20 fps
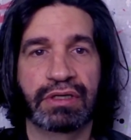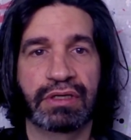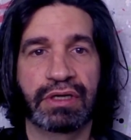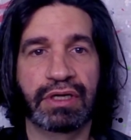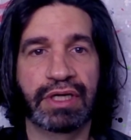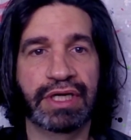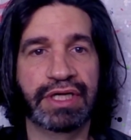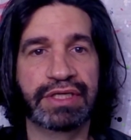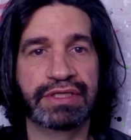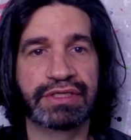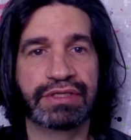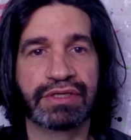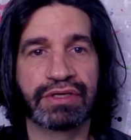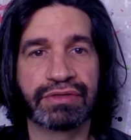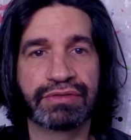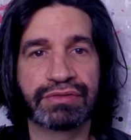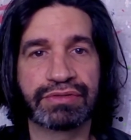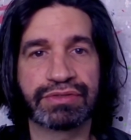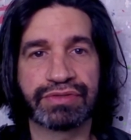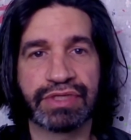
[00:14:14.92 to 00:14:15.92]
any
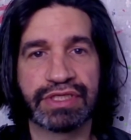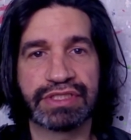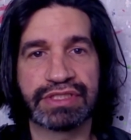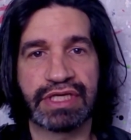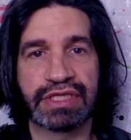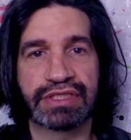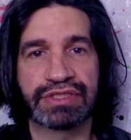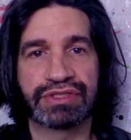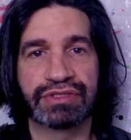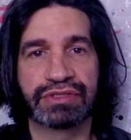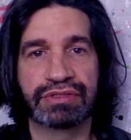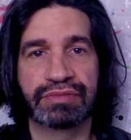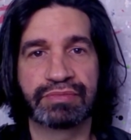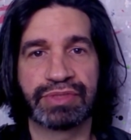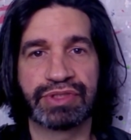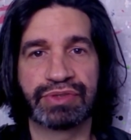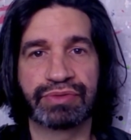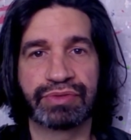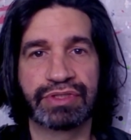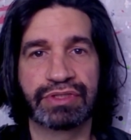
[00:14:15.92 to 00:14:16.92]
other transaction
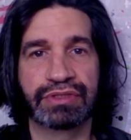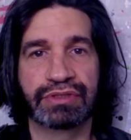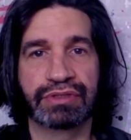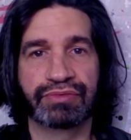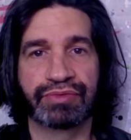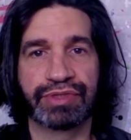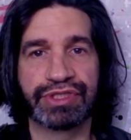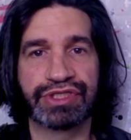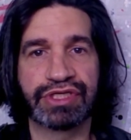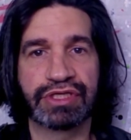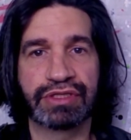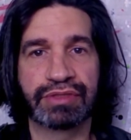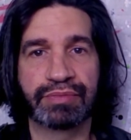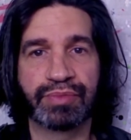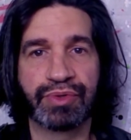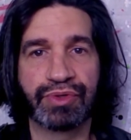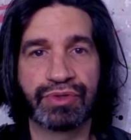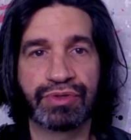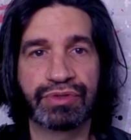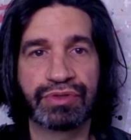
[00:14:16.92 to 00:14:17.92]
between the rich and the
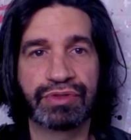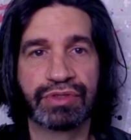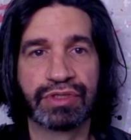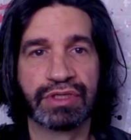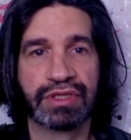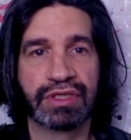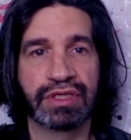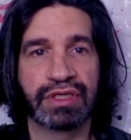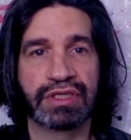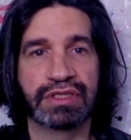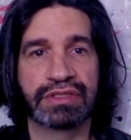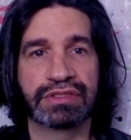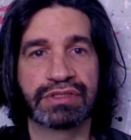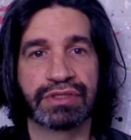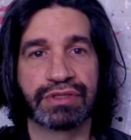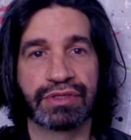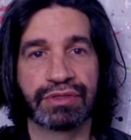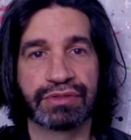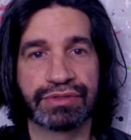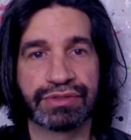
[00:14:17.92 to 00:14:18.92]
poor. It's
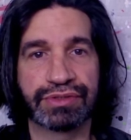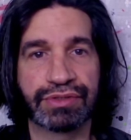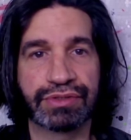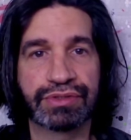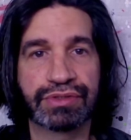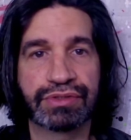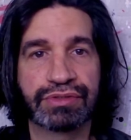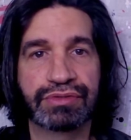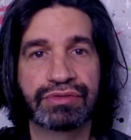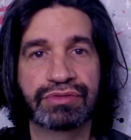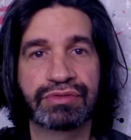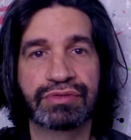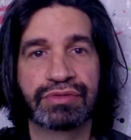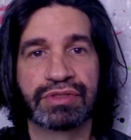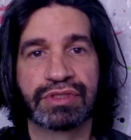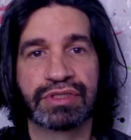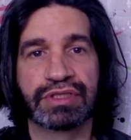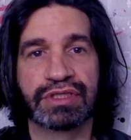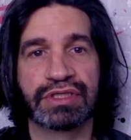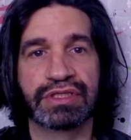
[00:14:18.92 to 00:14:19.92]
another
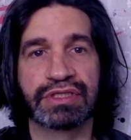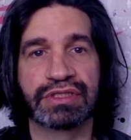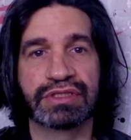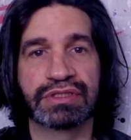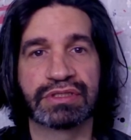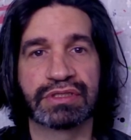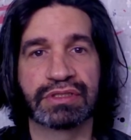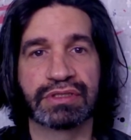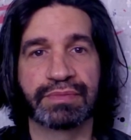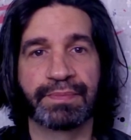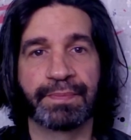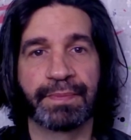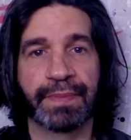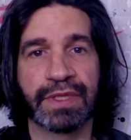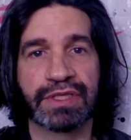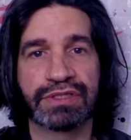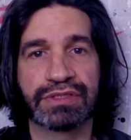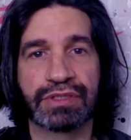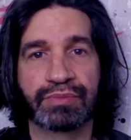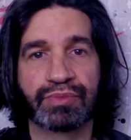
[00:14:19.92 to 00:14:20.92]
circle. It's
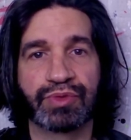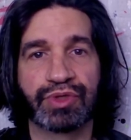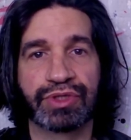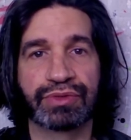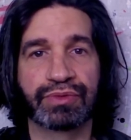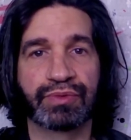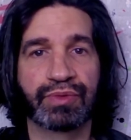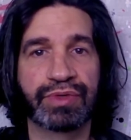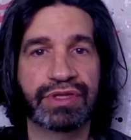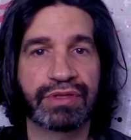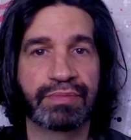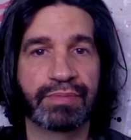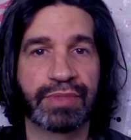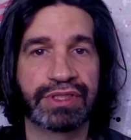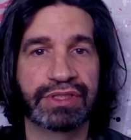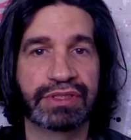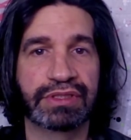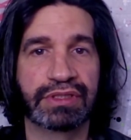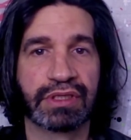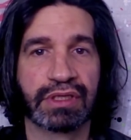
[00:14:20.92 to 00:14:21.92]
someone with
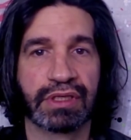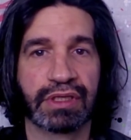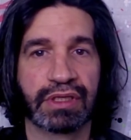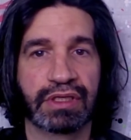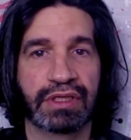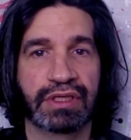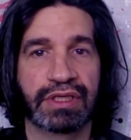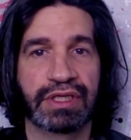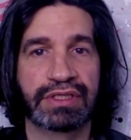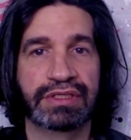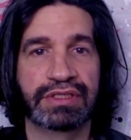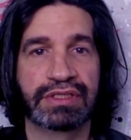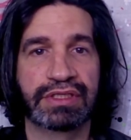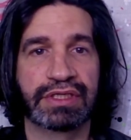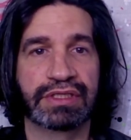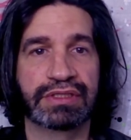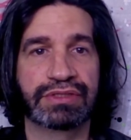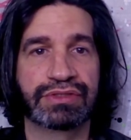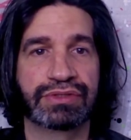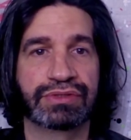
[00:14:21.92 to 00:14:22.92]
money lending
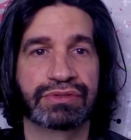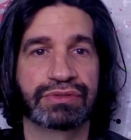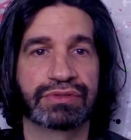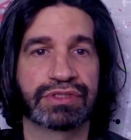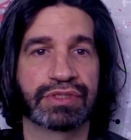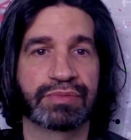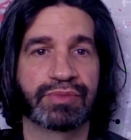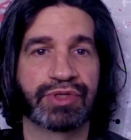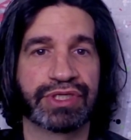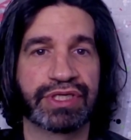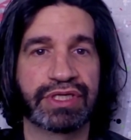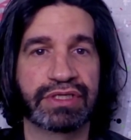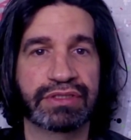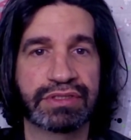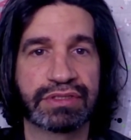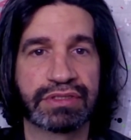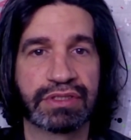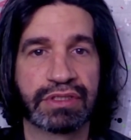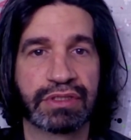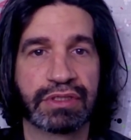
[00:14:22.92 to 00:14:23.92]
it to someone
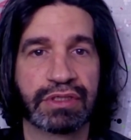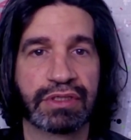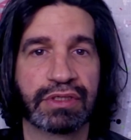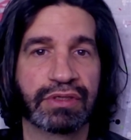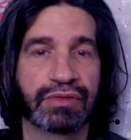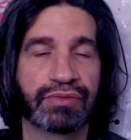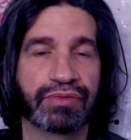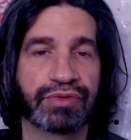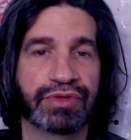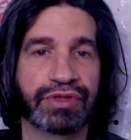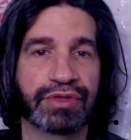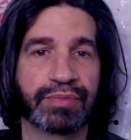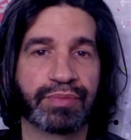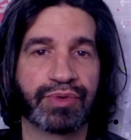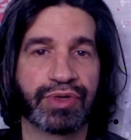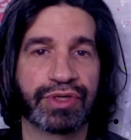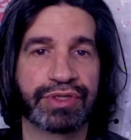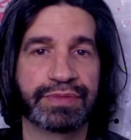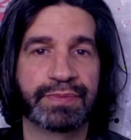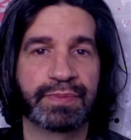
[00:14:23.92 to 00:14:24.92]
else with
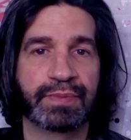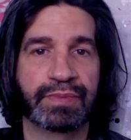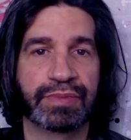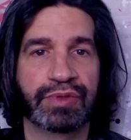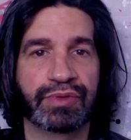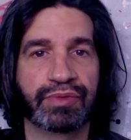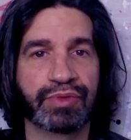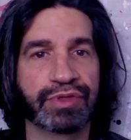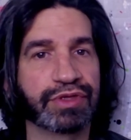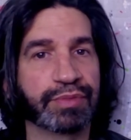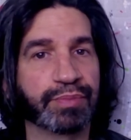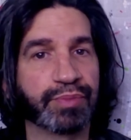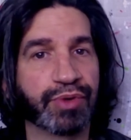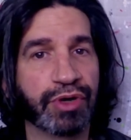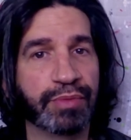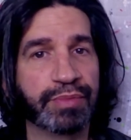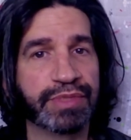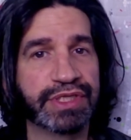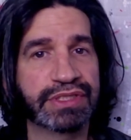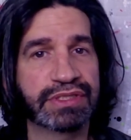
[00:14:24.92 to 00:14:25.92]
the
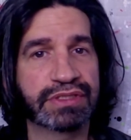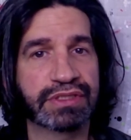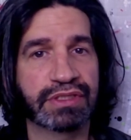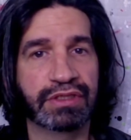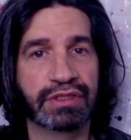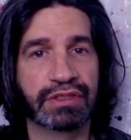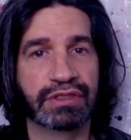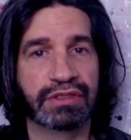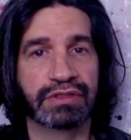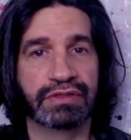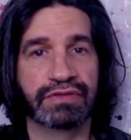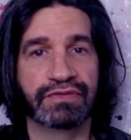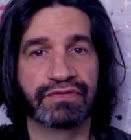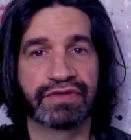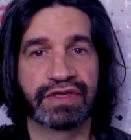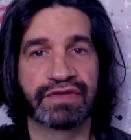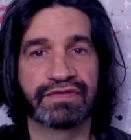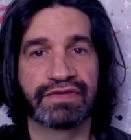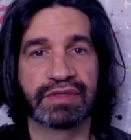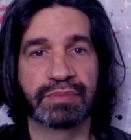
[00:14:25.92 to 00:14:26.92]
promise of
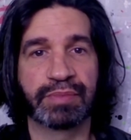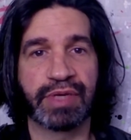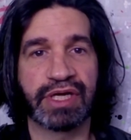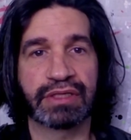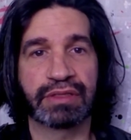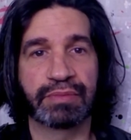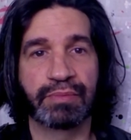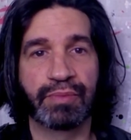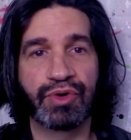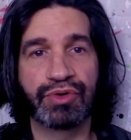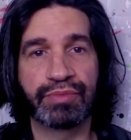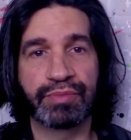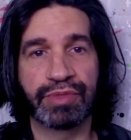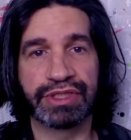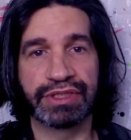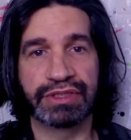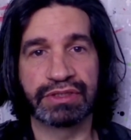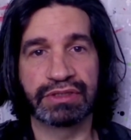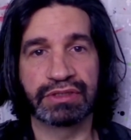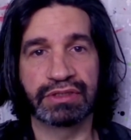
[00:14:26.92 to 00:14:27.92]
giving back more
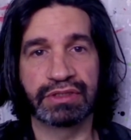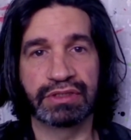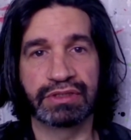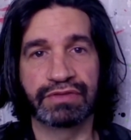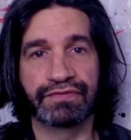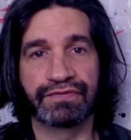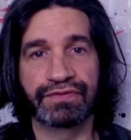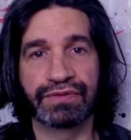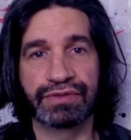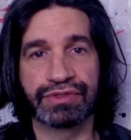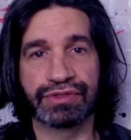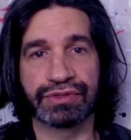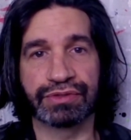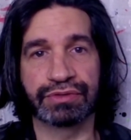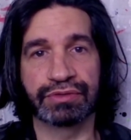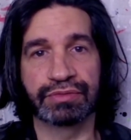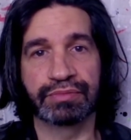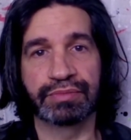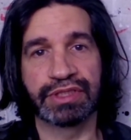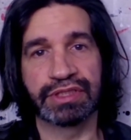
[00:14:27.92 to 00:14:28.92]
money in the future
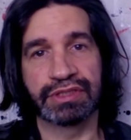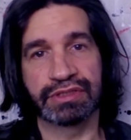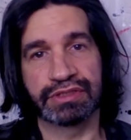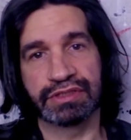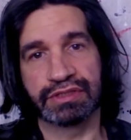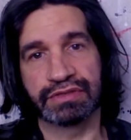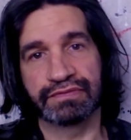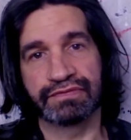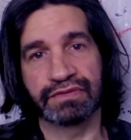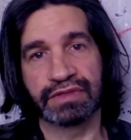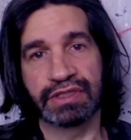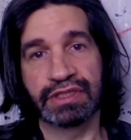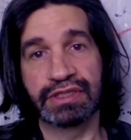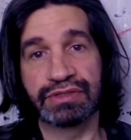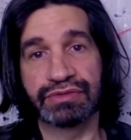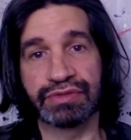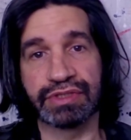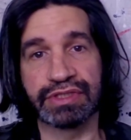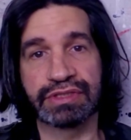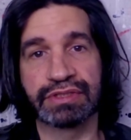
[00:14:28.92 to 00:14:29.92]
because of
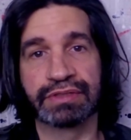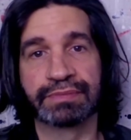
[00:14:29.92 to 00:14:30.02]
interest.